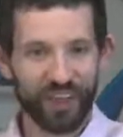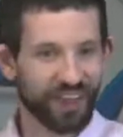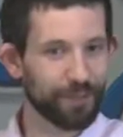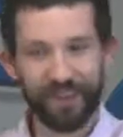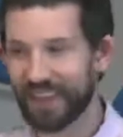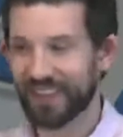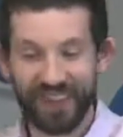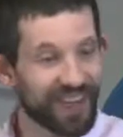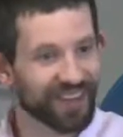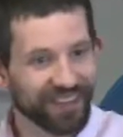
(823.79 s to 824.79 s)
I didn't think about that
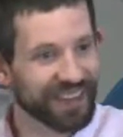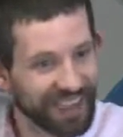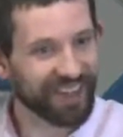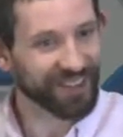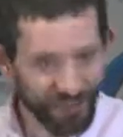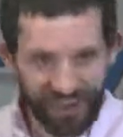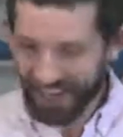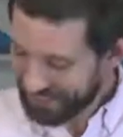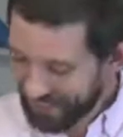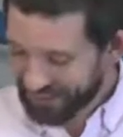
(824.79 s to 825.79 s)
till now. But yeah, that's what we
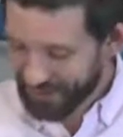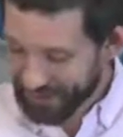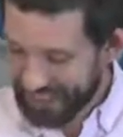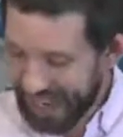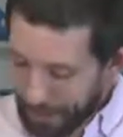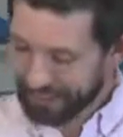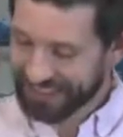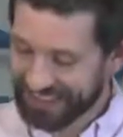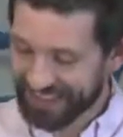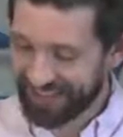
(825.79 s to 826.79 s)
have here. So it's the
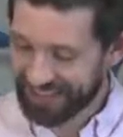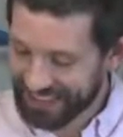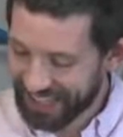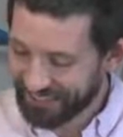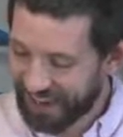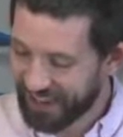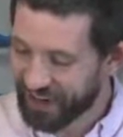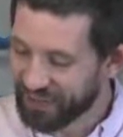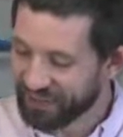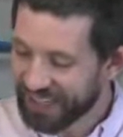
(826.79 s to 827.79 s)
opposite of the design
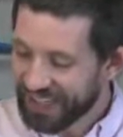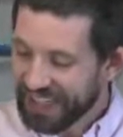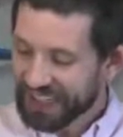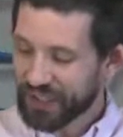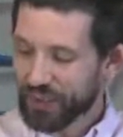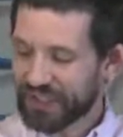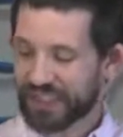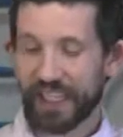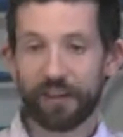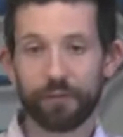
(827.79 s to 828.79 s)
pattern. So
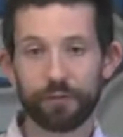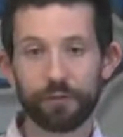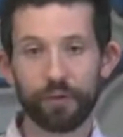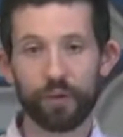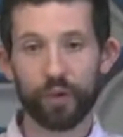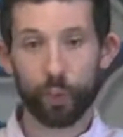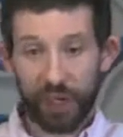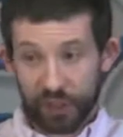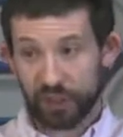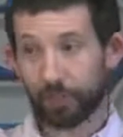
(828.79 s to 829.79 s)
instead of the
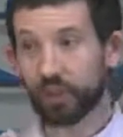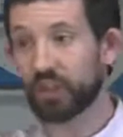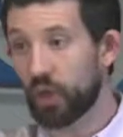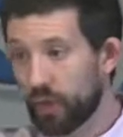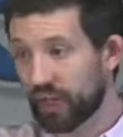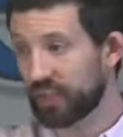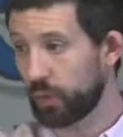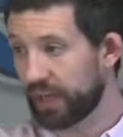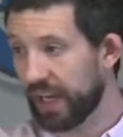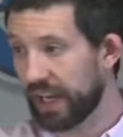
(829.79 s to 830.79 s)
righteous person going
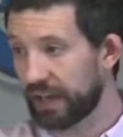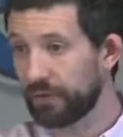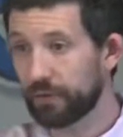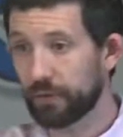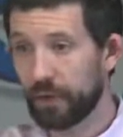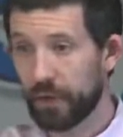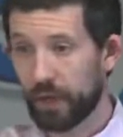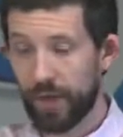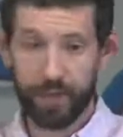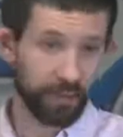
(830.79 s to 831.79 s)
into a cave,
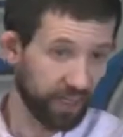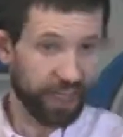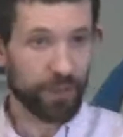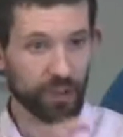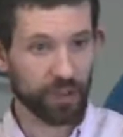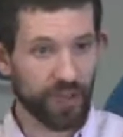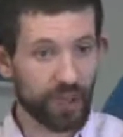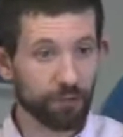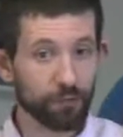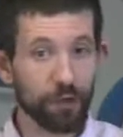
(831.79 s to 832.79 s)
and then they come out to
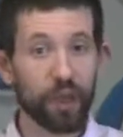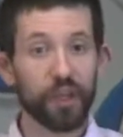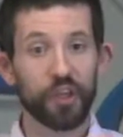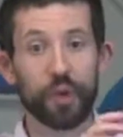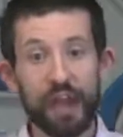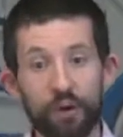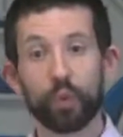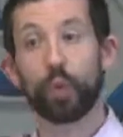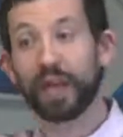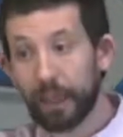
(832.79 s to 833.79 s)
life, you have a
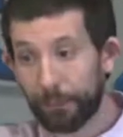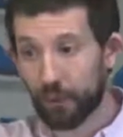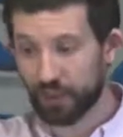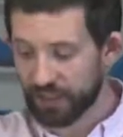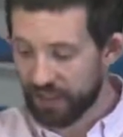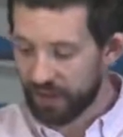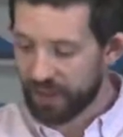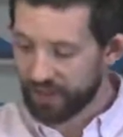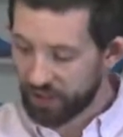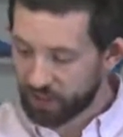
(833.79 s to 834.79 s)
wicked person
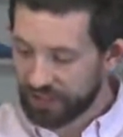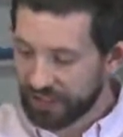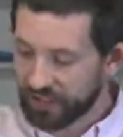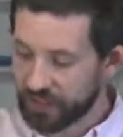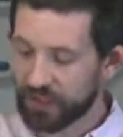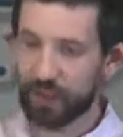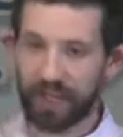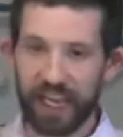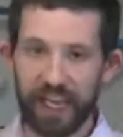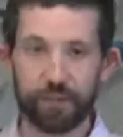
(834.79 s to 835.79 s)
that goes into
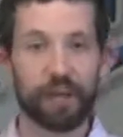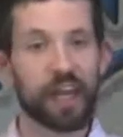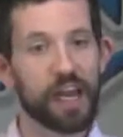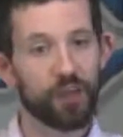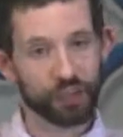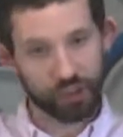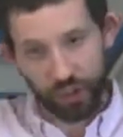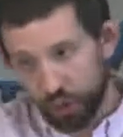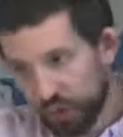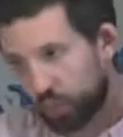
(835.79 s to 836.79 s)
the cave. And the
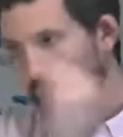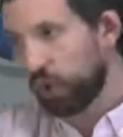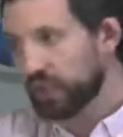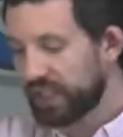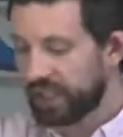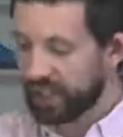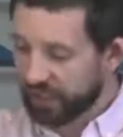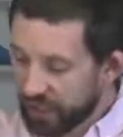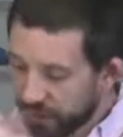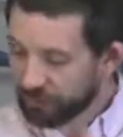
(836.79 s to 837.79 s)
stone is rolled in and
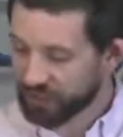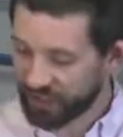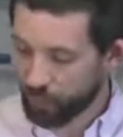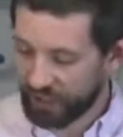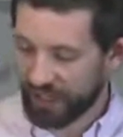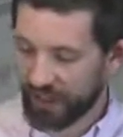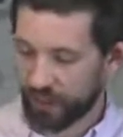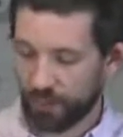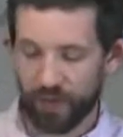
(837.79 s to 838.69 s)
it covers the wicked.